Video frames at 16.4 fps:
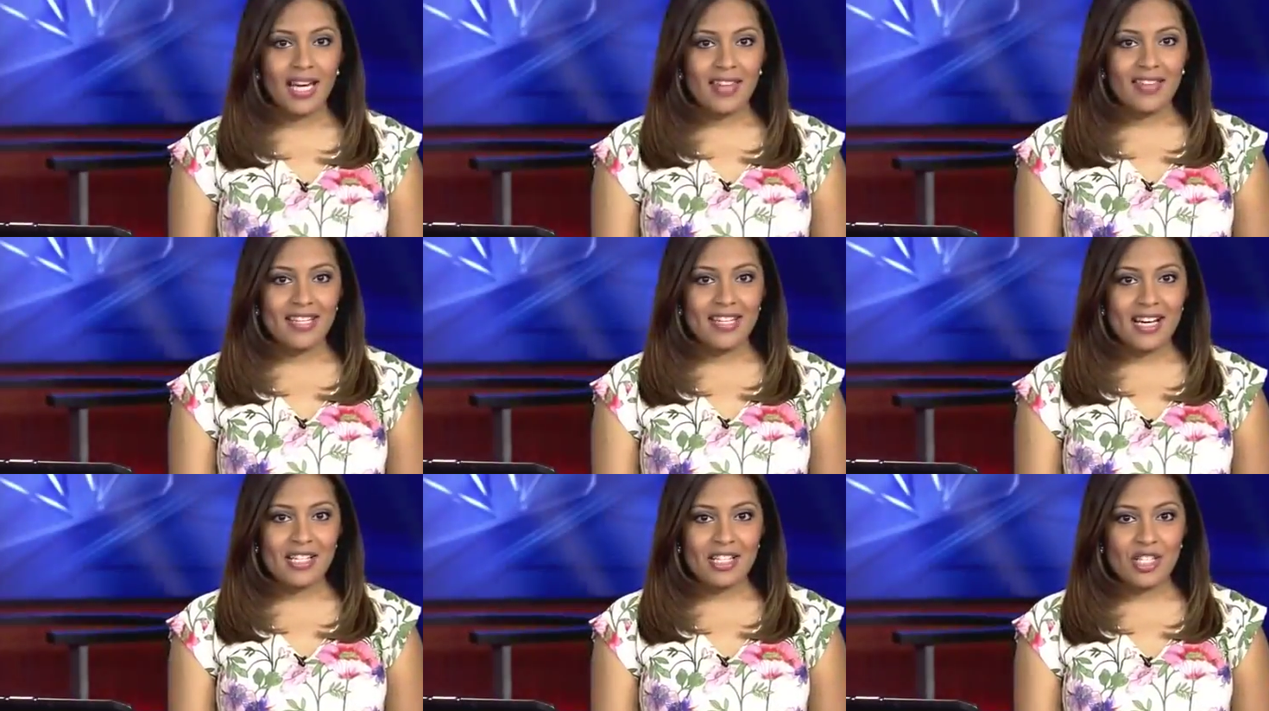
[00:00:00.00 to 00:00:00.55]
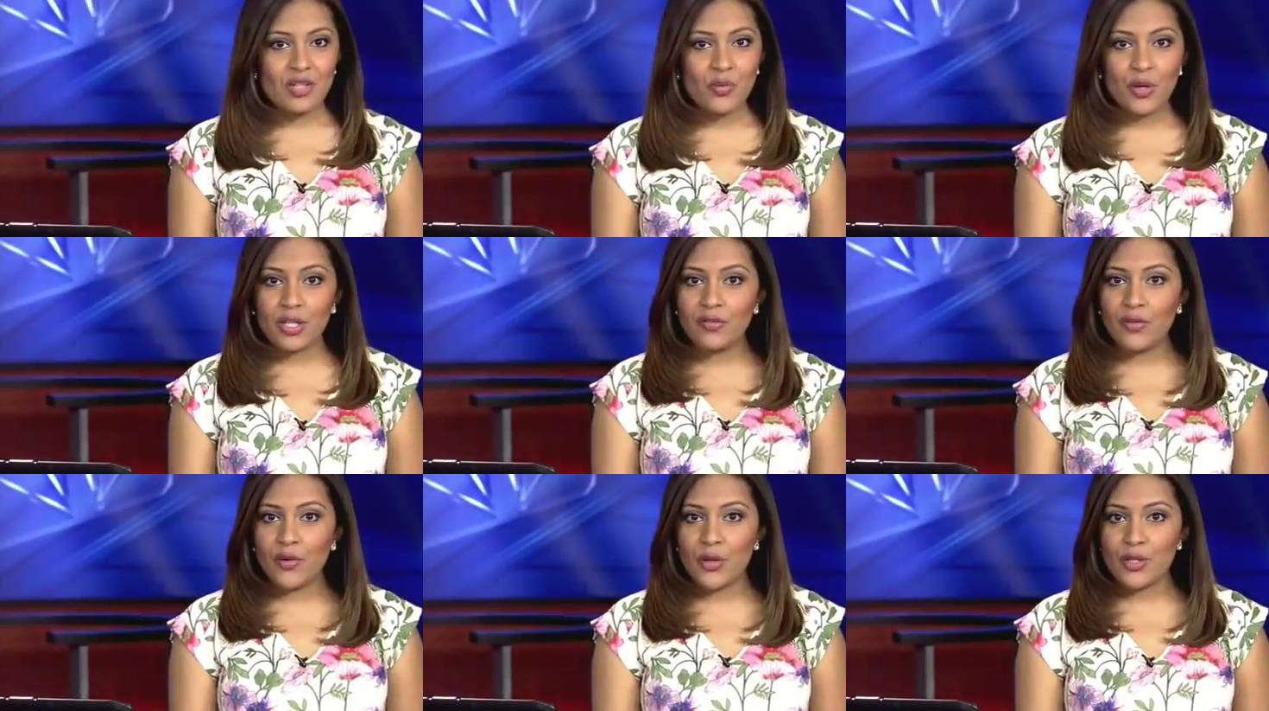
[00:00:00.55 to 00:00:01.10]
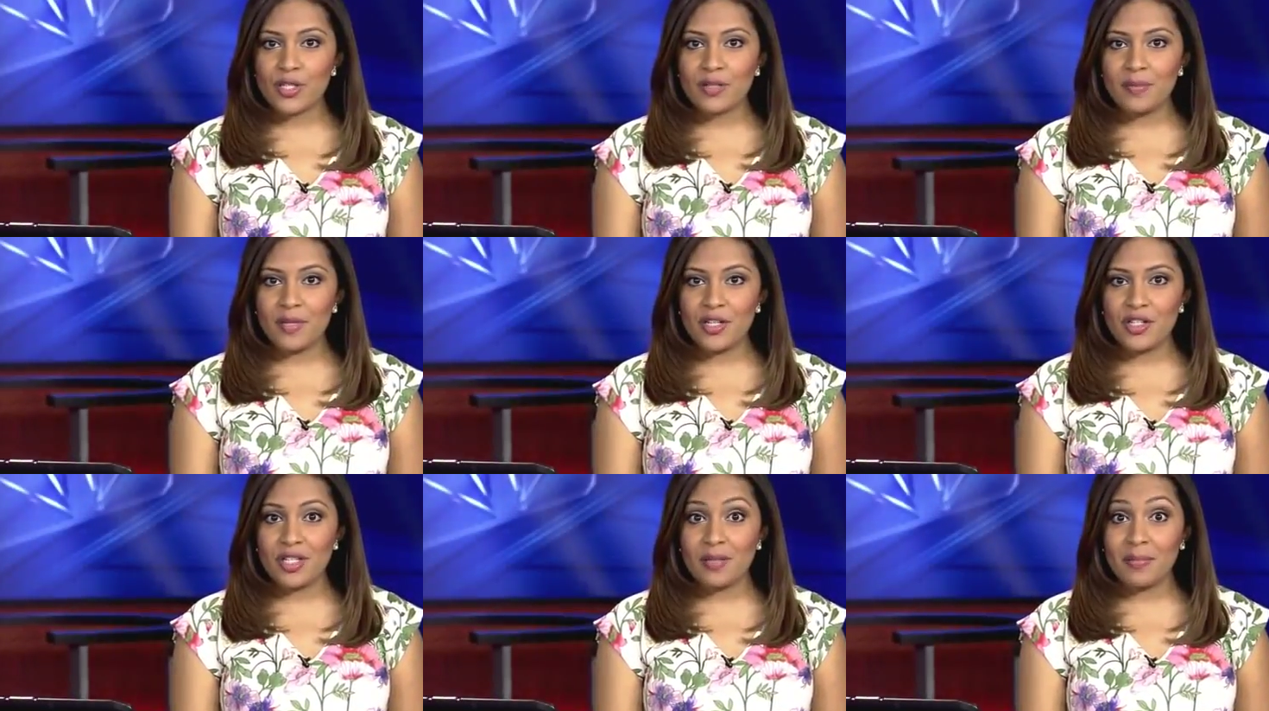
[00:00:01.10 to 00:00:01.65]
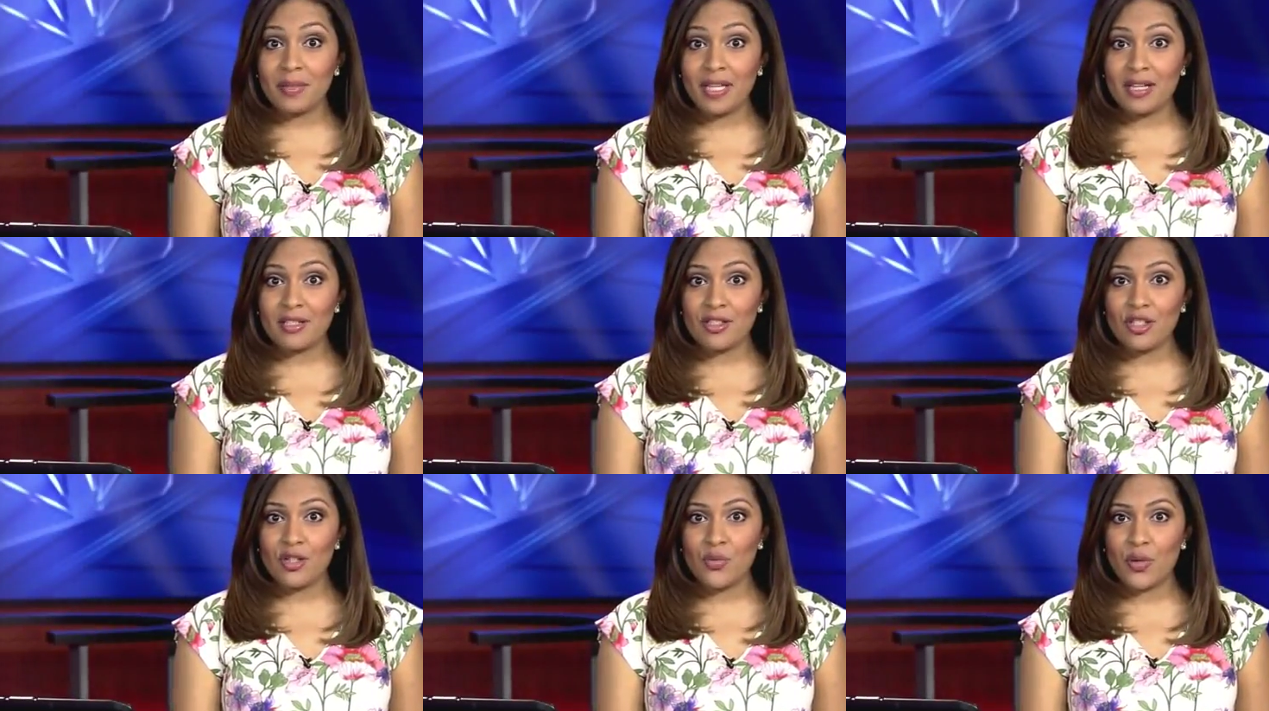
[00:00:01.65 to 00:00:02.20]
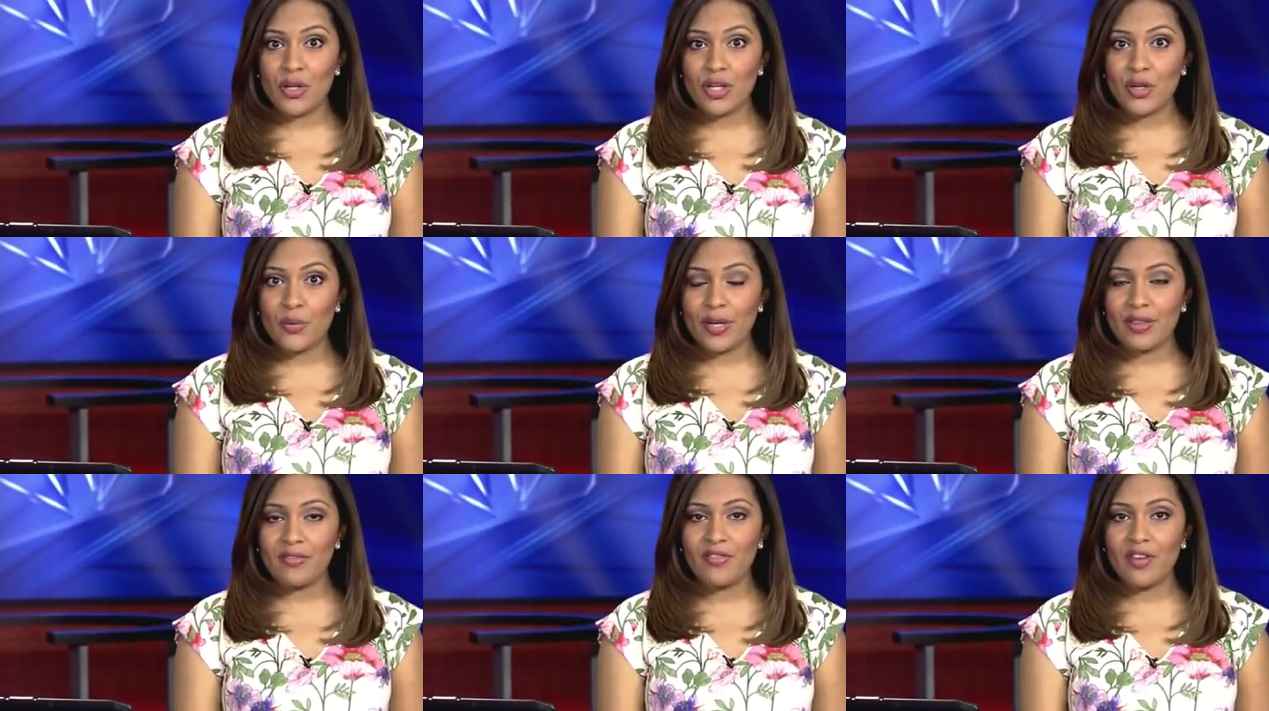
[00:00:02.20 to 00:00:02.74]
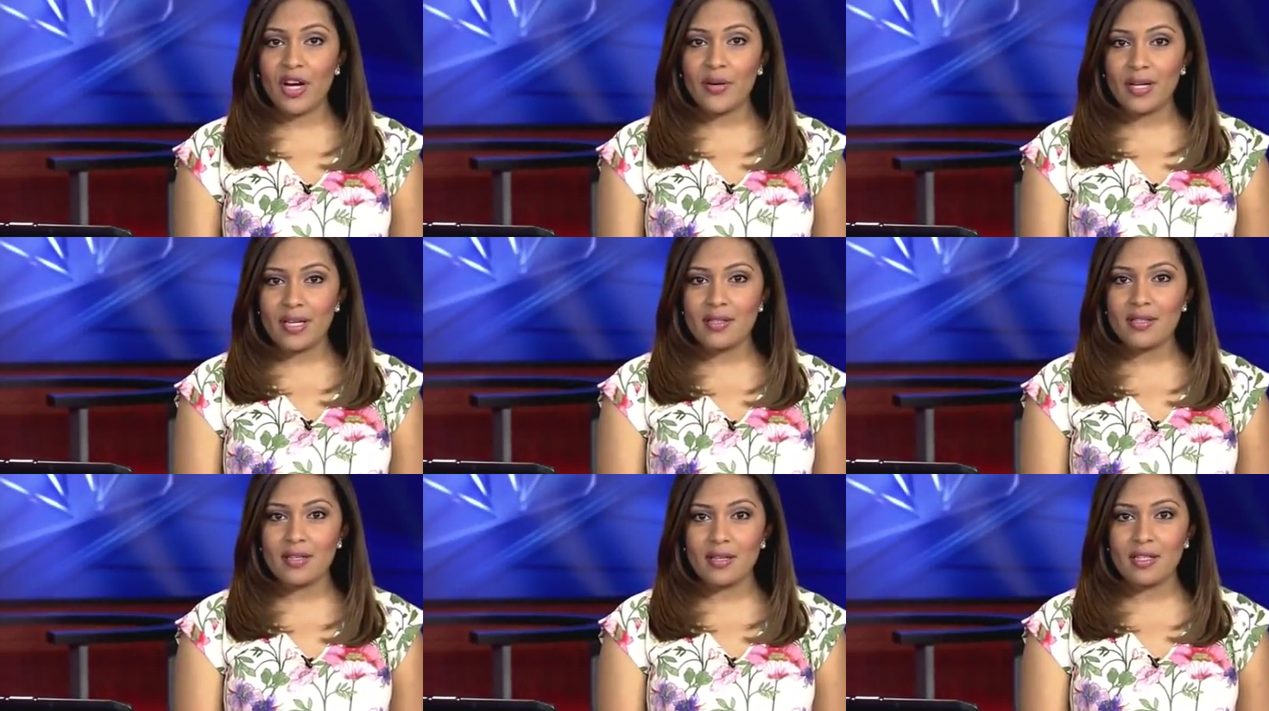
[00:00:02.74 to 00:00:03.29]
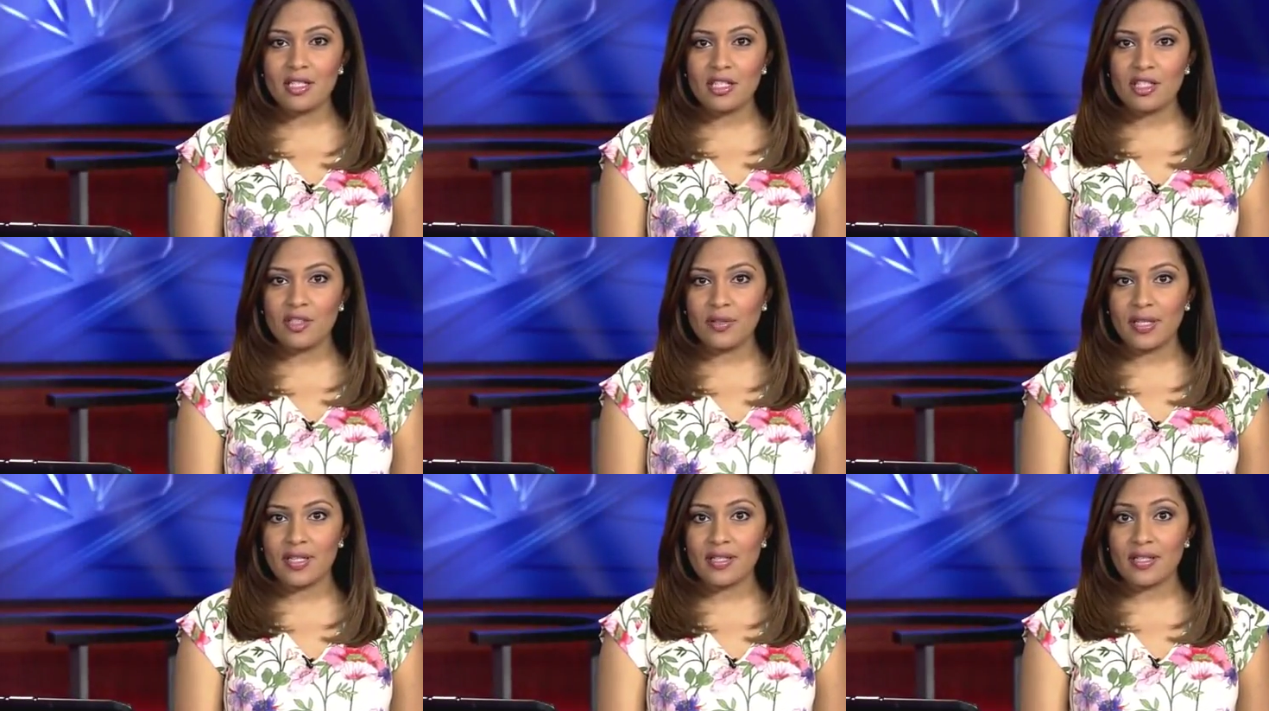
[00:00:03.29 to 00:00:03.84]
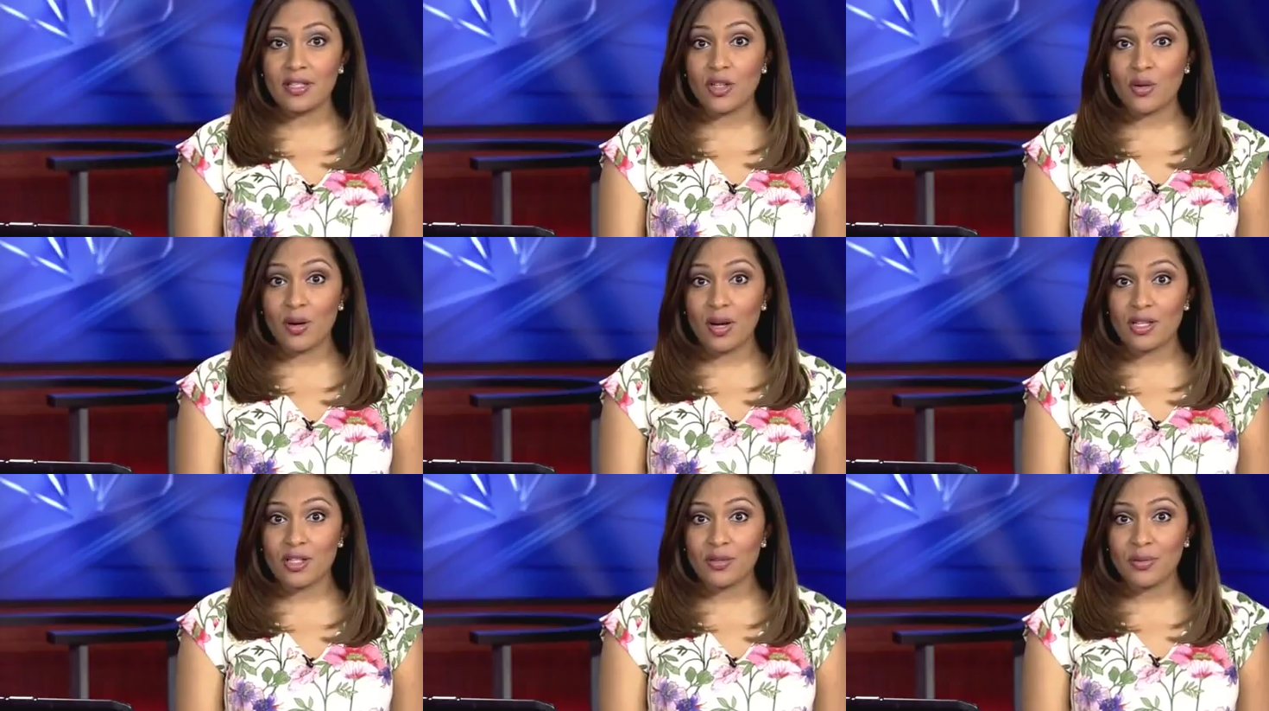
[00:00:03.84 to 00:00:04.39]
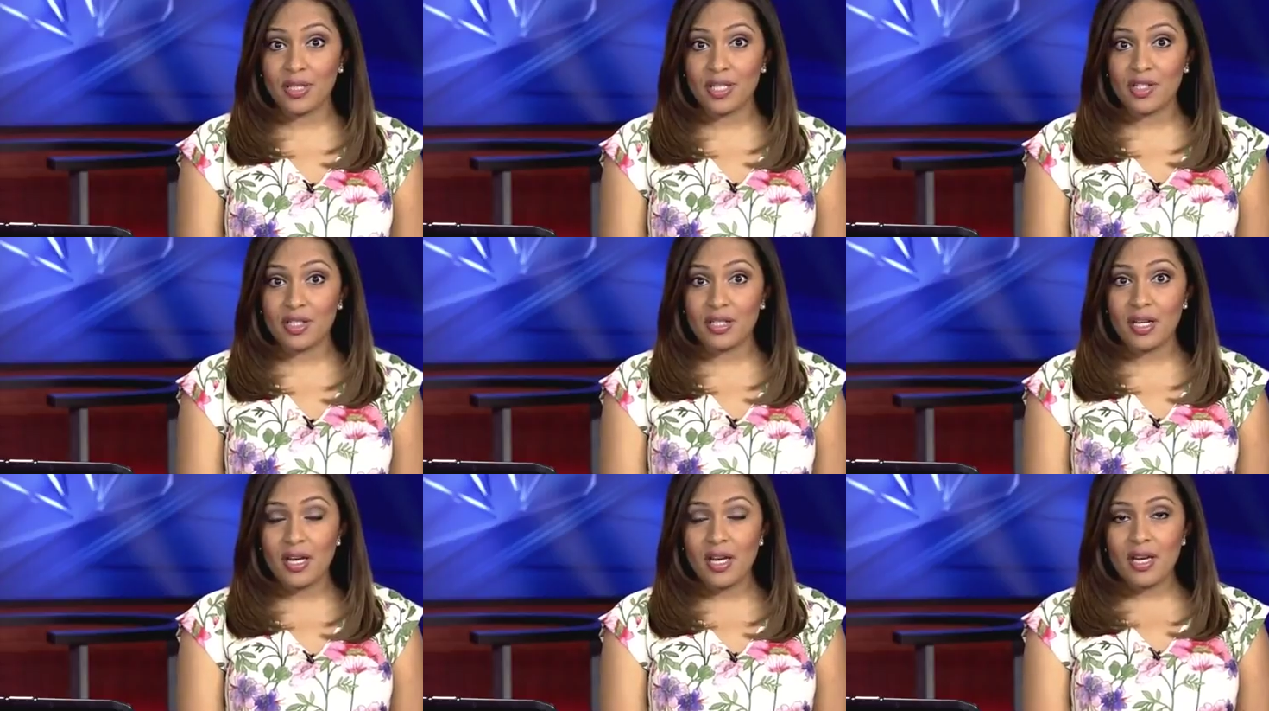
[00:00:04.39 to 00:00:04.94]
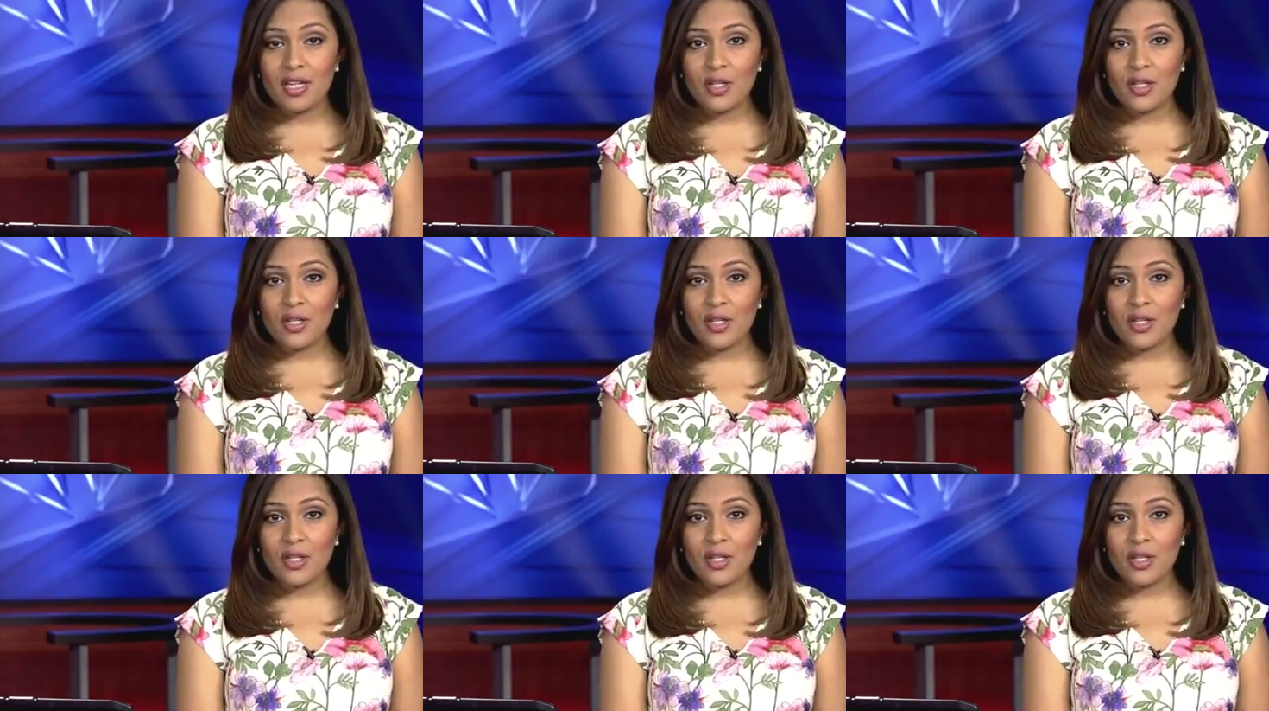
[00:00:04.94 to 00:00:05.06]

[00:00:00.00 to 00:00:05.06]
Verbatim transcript: The Texas Workforce Commission plans to work with various industries across the region